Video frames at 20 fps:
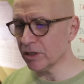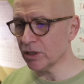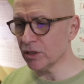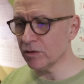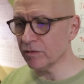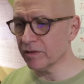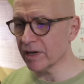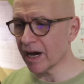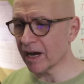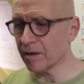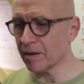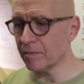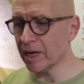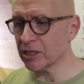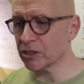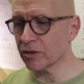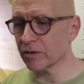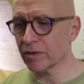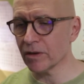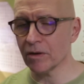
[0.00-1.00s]
You've got to
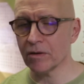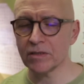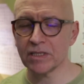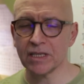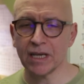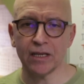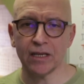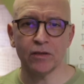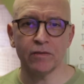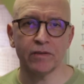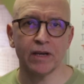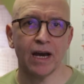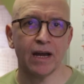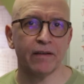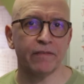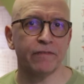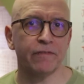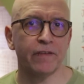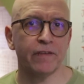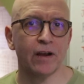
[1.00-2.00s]
measure those and you've got to
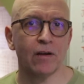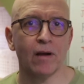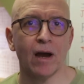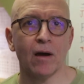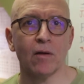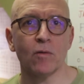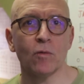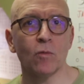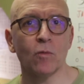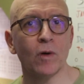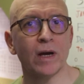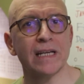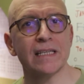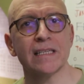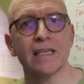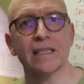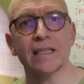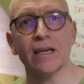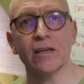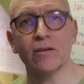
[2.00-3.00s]
figure out what is
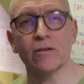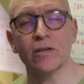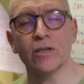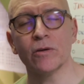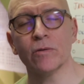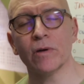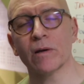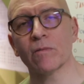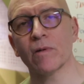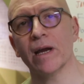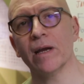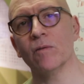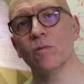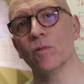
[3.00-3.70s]
it that you're doing right,